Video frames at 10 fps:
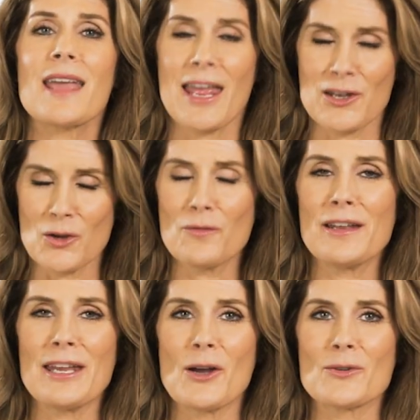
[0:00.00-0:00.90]
and new
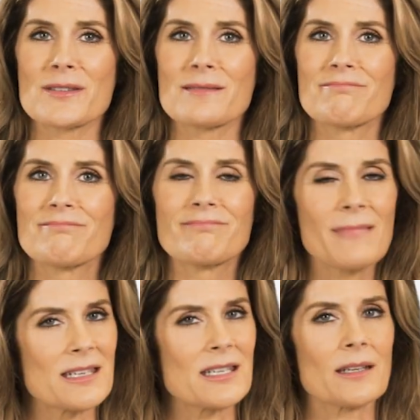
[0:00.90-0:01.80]
videos.
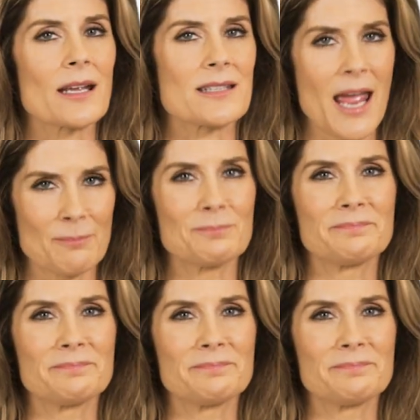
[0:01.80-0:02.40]
Until next time.